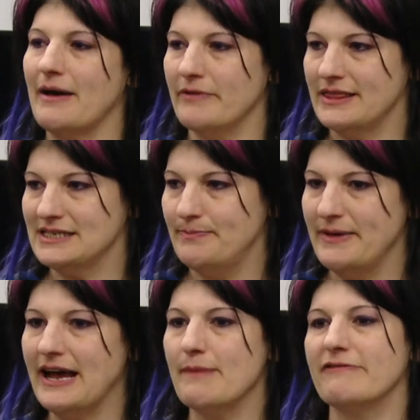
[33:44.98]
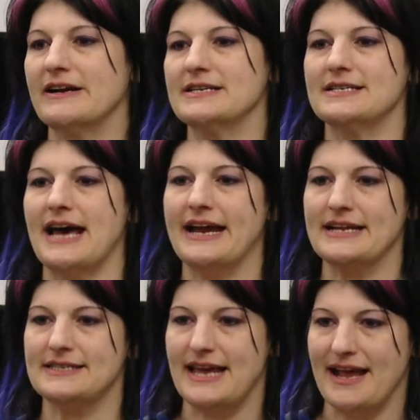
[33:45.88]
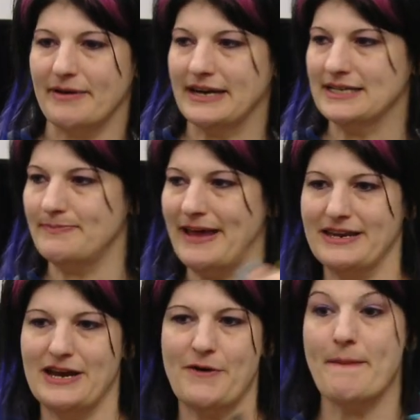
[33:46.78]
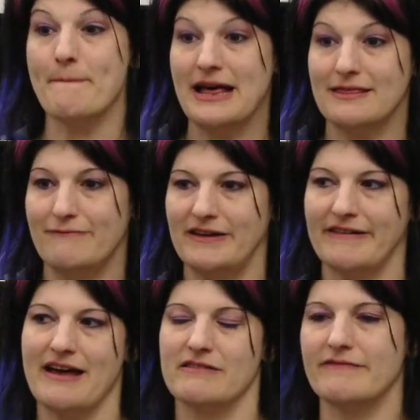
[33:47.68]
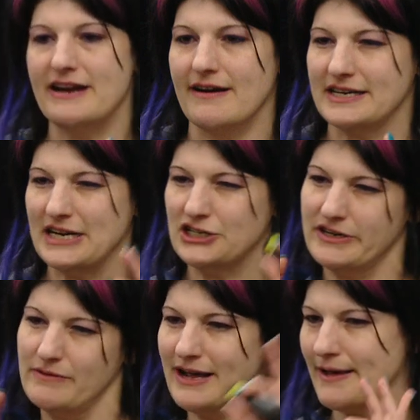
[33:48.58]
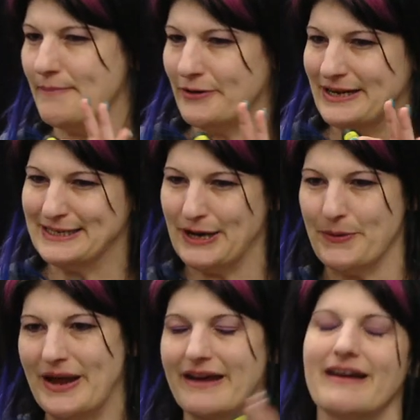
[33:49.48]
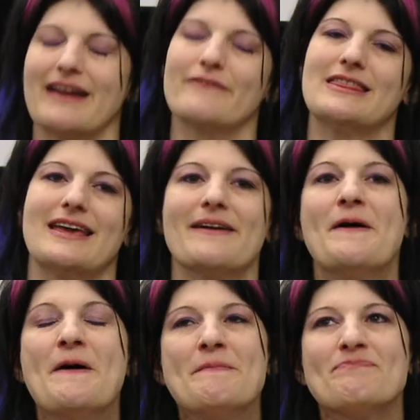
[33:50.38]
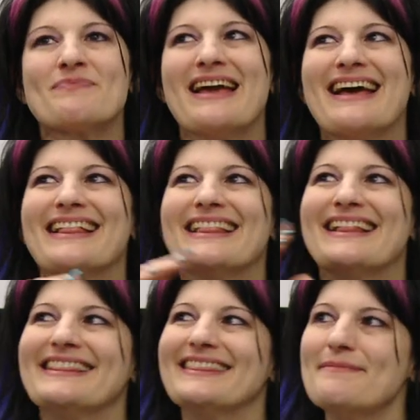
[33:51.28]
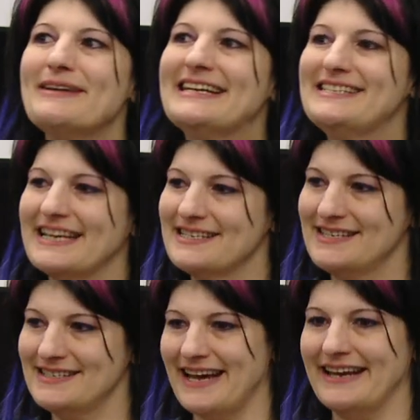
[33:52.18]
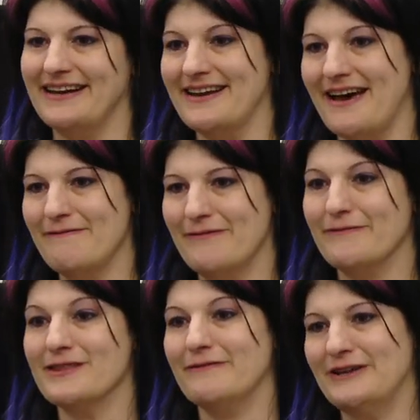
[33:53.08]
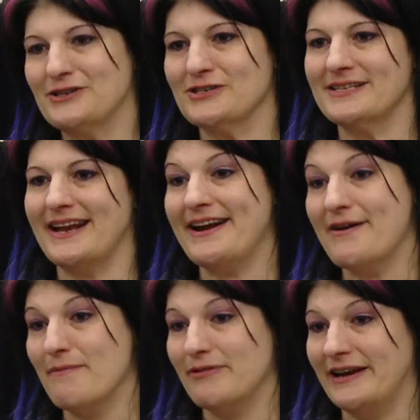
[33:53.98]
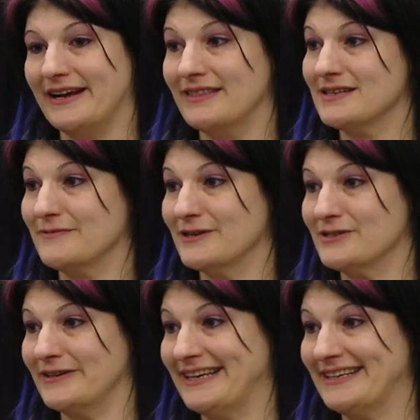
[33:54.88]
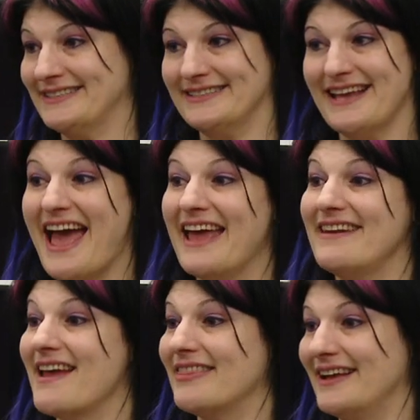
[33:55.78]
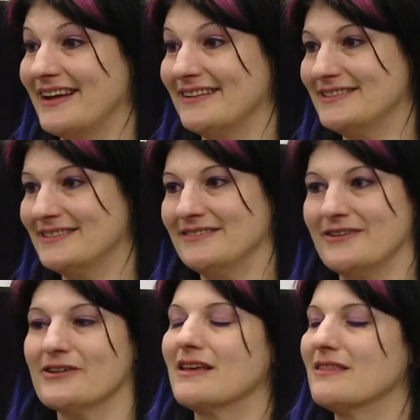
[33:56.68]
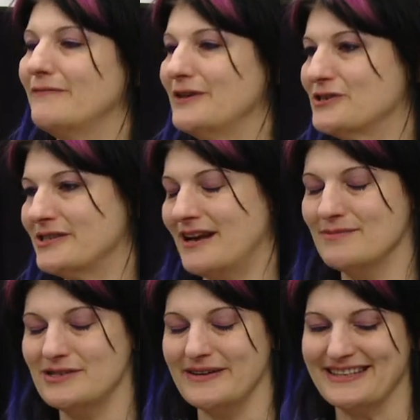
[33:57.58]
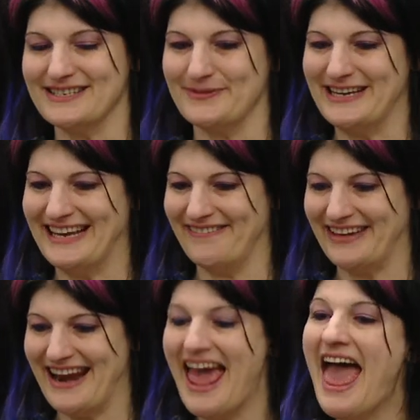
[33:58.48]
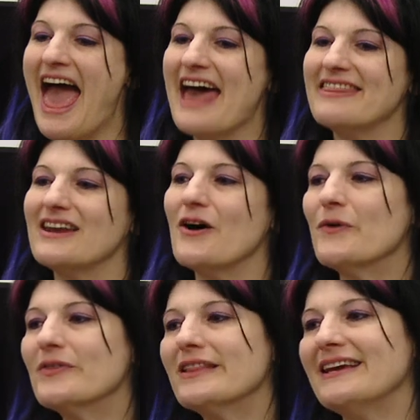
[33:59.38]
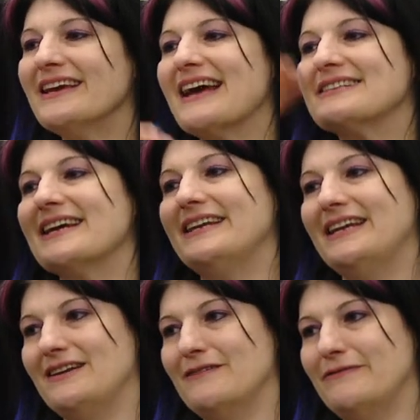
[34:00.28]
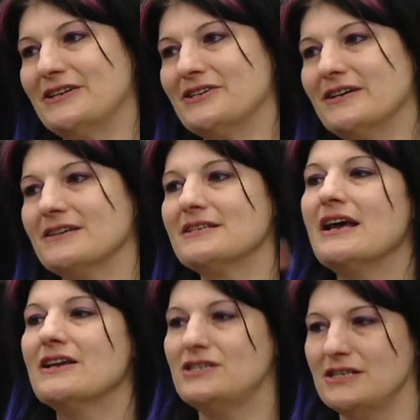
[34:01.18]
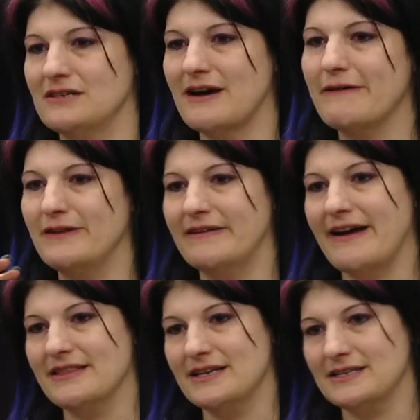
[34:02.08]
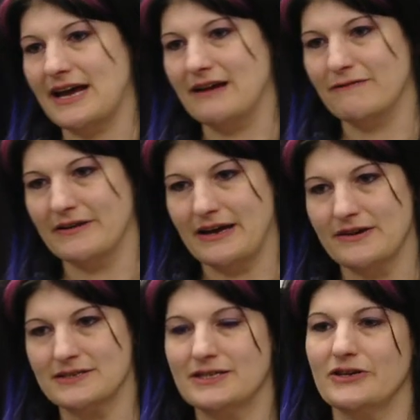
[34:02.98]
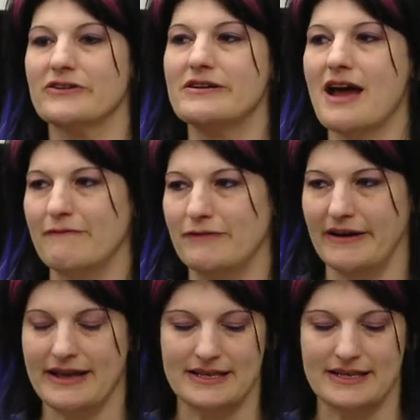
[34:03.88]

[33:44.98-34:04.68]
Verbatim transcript: up with this big upfront design and saying, I'm going to spend you know, a month figuring out the right architecture and what components go where and everything, let me just design enough for the features that I know I'm putting in this first release and nothing else, or like the features that I'm doing this week even. And then only as I need new features do I figure out the design for those. So you're not figuring